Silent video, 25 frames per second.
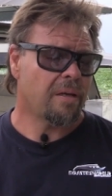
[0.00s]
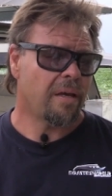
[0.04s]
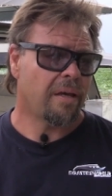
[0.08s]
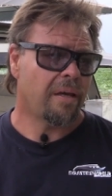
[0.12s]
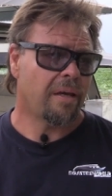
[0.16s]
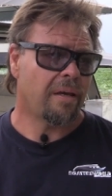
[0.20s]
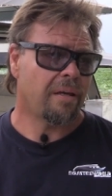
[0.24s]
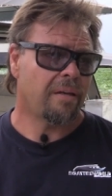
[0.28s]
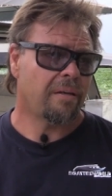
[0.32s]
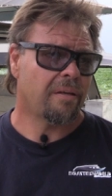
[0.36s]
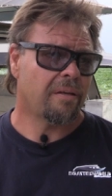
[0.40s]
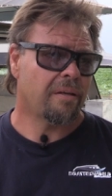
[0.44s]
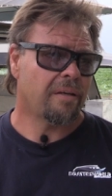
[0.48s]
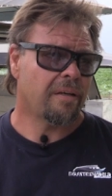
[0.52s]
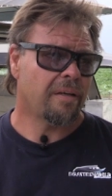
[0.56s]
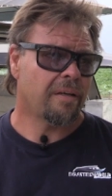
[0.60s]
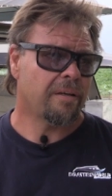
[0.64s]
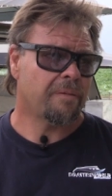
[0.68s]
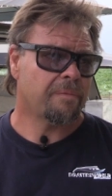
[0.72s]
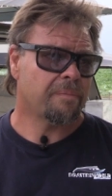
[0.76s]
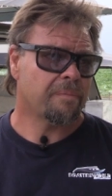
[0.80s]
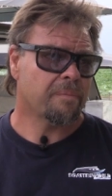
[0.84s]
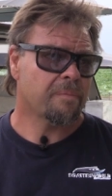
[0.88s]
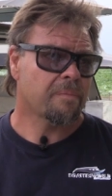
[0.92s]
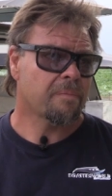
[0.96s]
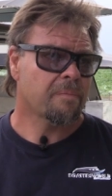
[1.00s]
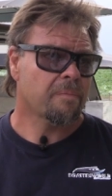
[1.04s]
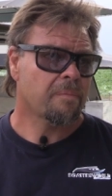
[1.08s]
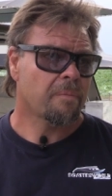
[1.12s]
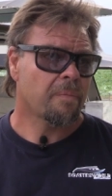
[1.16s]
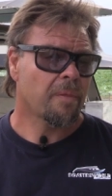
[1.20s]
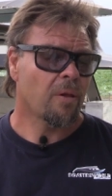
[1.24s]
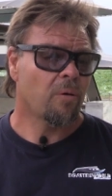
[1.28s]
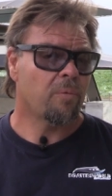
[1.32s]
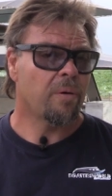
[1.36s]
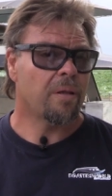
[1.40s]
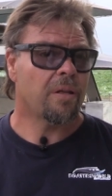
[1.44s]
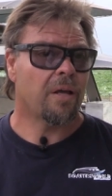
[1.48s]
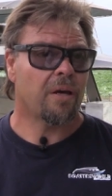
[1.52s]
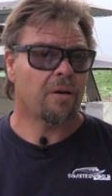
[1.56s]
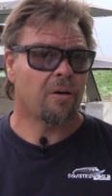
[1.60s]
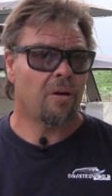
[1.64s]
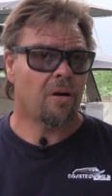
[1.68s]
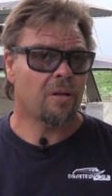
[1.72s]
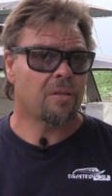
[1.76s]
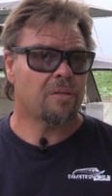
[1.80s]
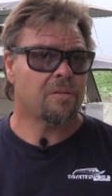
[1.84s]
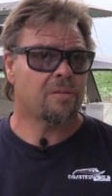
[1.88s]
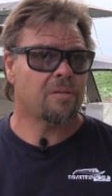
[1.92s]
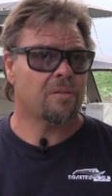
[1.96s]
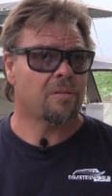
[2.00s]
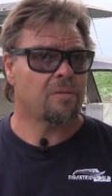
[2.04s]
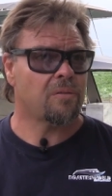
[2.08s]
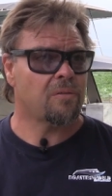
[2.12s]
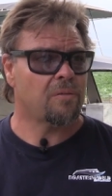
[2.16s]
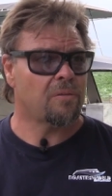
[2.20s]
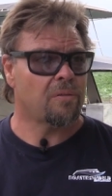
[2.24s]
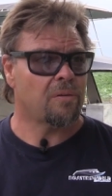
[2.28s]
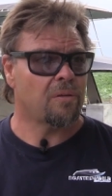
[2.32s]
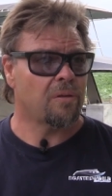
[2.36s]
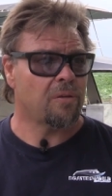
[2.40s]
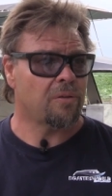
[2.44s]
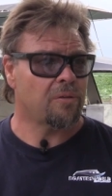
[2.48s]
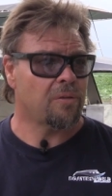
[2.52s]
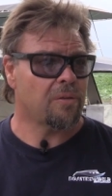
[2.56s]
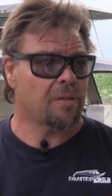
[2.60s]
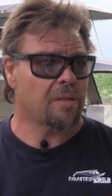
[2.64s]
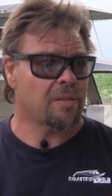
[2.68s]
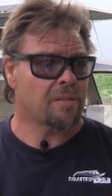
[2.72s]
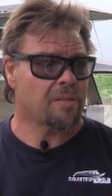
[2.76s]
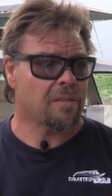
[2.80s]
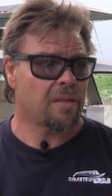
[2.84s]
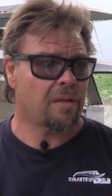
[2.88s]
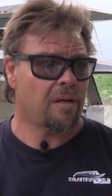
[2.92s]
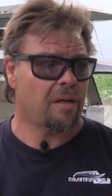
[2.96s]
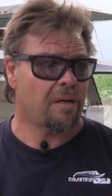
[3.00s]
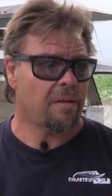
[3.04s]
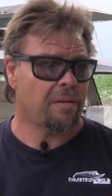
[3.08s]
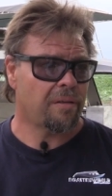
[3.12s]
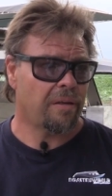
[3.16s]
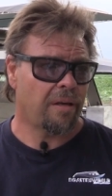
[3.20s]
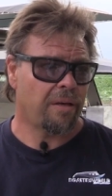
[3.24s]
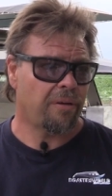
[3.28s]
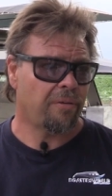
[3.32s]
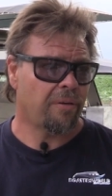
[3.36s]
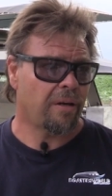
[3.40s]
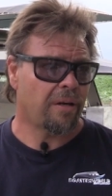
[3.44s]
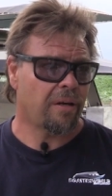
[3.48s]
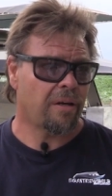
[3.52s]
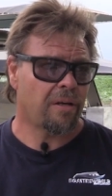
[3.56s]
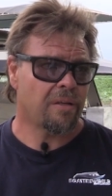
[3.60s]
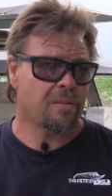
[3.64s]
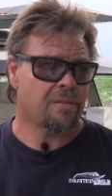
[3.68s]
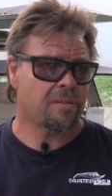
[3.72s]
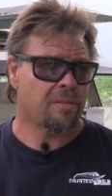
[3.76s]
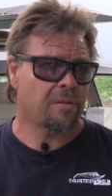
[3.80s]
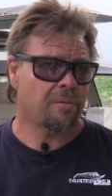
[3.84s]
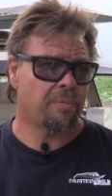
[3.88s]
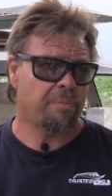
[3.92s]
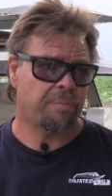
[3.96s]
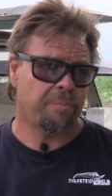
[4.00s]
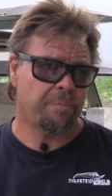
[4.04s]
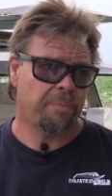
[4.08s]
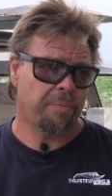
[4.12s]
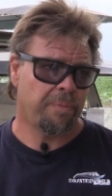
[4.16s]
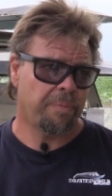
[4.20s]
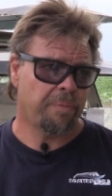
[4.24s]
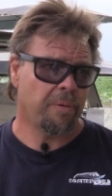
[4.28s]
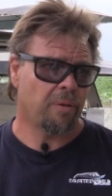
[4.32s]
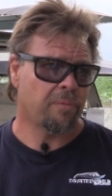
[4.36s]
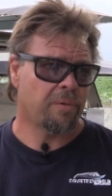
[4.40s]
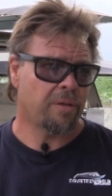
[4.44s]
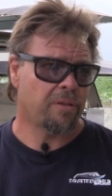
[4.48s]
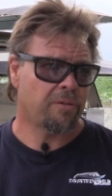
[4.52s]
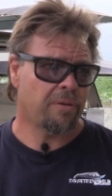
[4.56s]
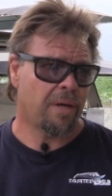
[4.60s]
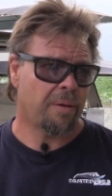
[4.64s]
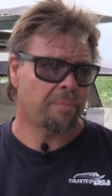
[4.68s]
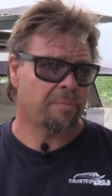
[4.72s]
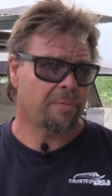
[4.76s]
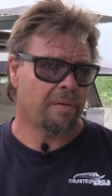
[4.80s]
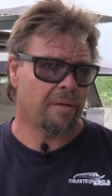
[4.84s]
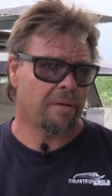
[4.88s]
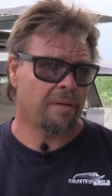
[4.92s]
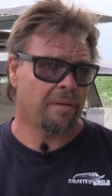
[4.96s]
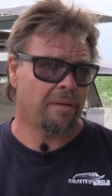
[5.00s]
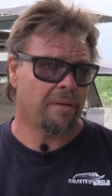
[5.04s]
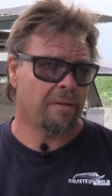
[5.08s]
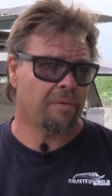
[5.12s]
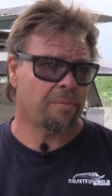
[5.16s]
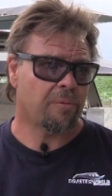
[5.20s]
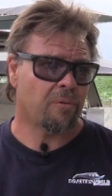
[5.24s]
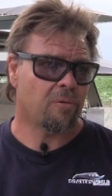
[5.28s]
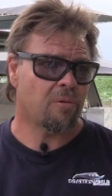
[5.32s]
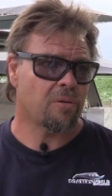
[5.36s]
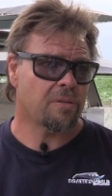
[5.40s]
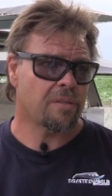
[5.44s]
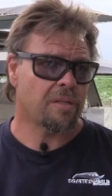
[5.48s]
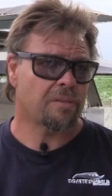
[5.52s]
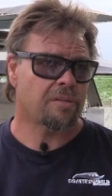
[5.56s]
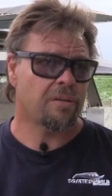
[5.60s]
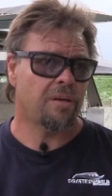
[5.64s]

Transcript: And um, when they got you know, to the side, they realized the people were trapped underneath because they